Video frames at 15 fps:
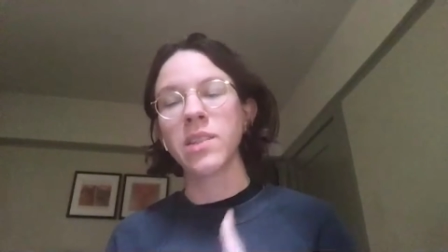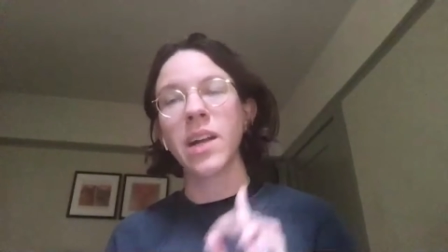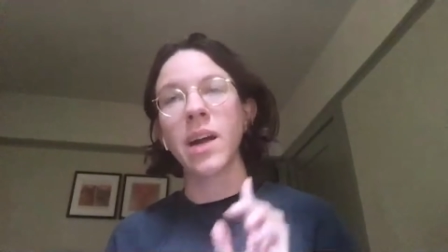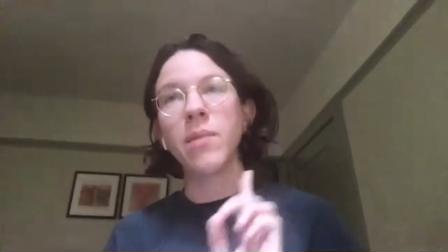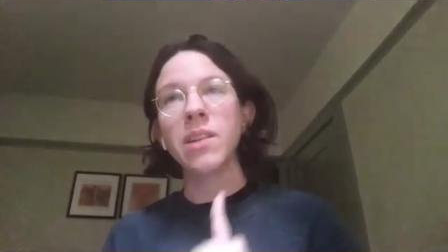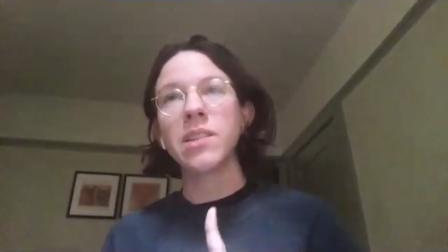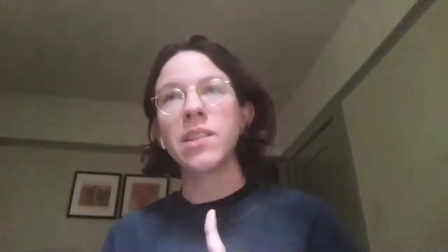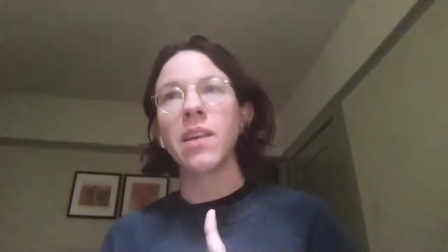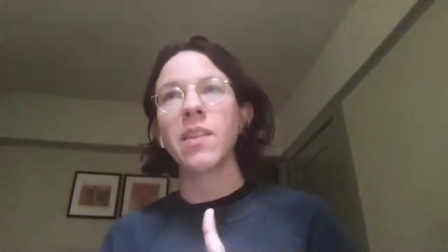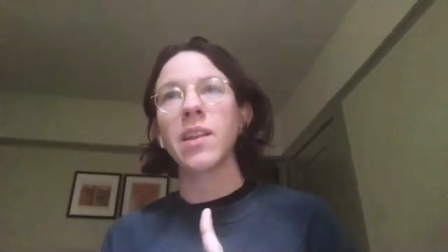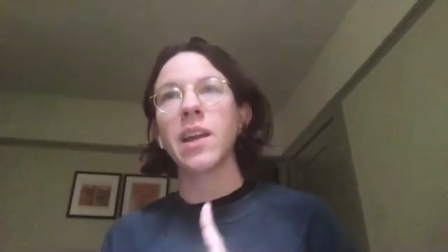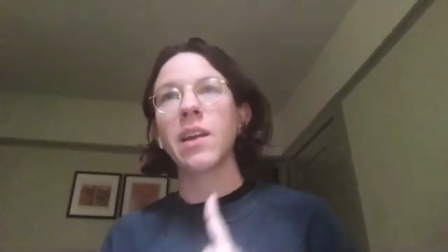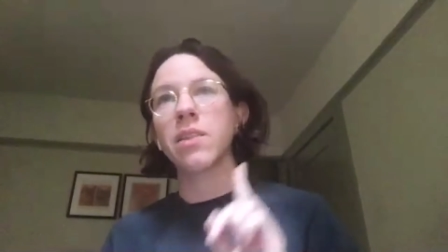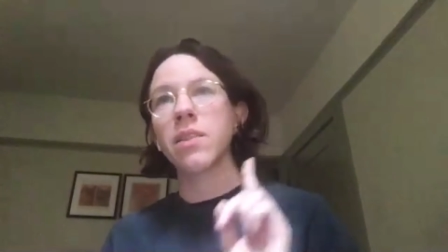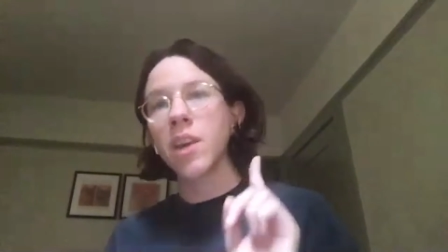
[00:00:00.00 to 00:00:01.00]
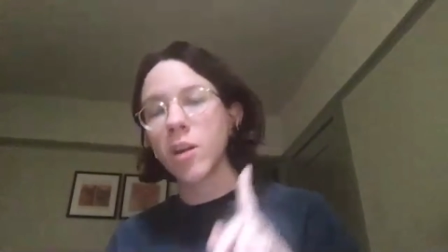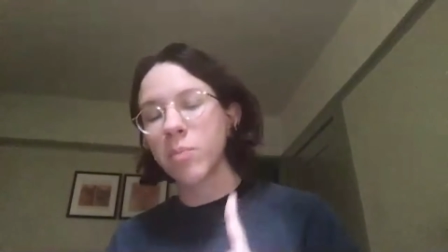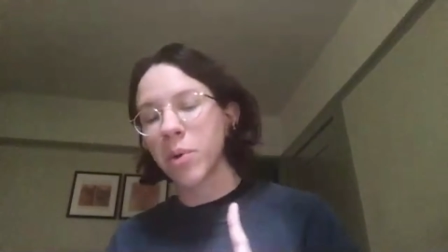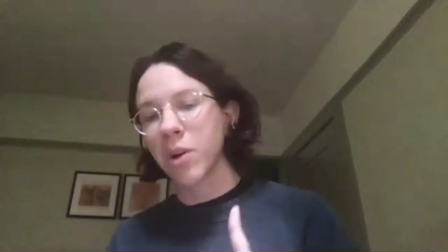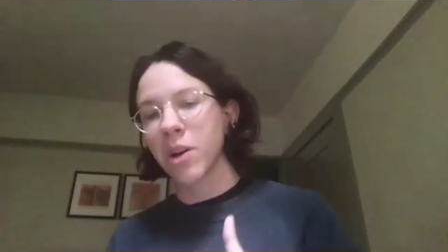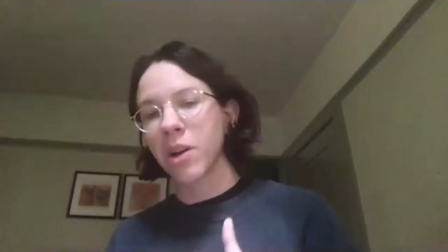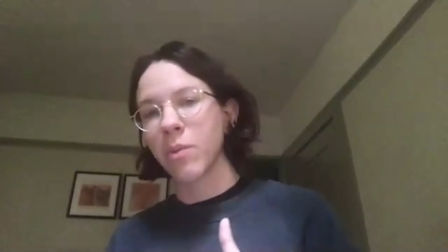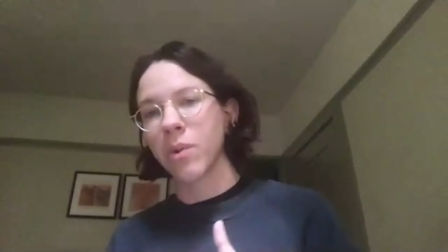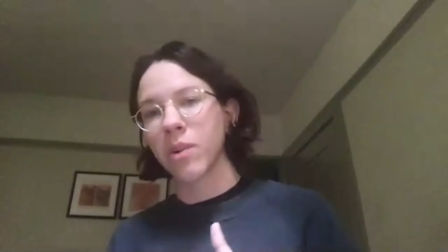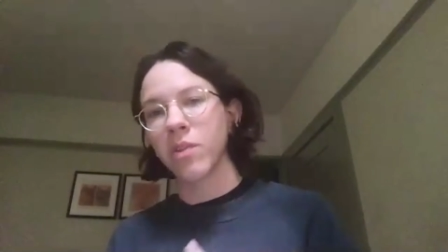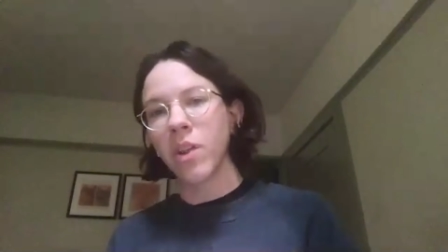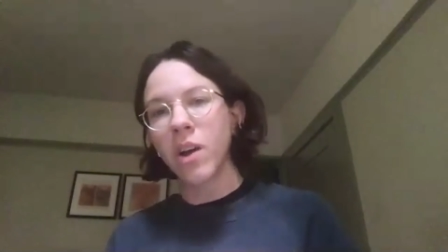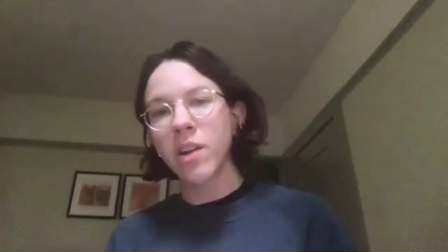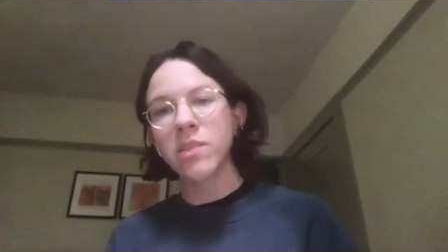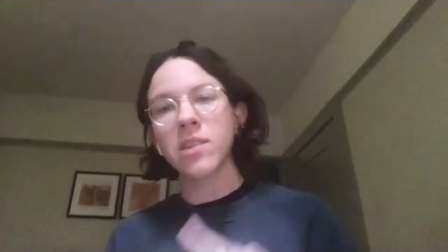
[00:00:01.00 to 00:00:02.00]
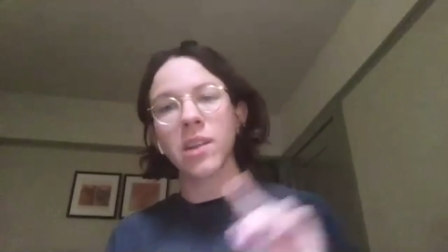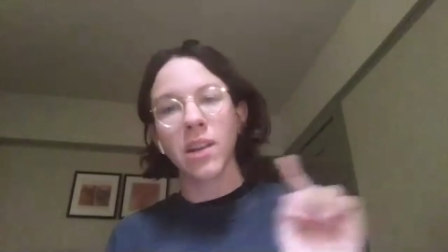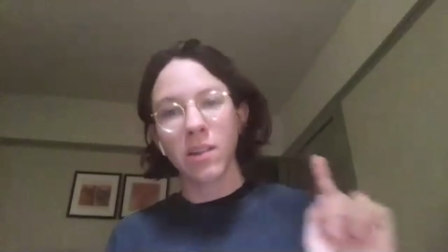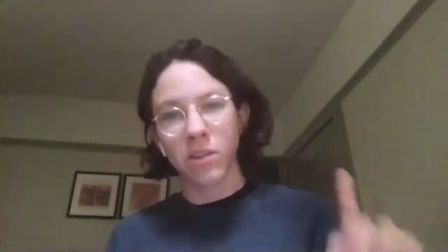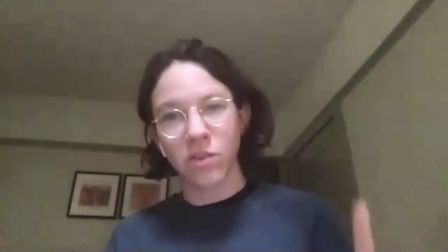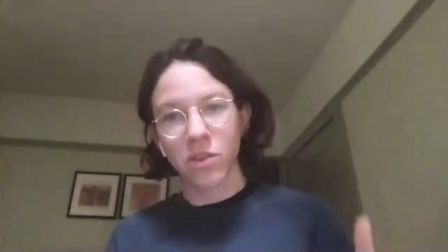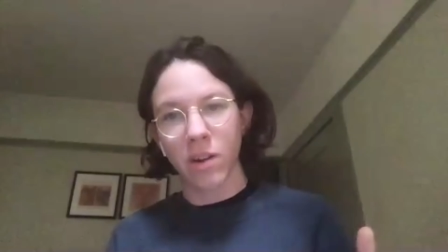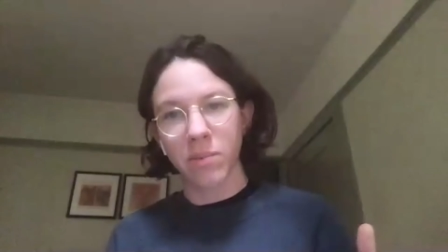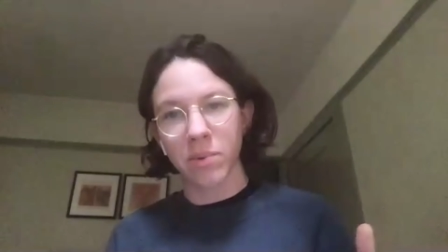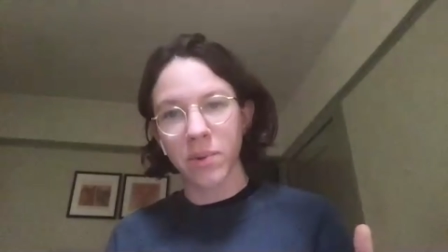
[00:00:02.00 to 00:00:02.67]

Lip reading: I'm not saying that I think Bernie would have lost against Trump.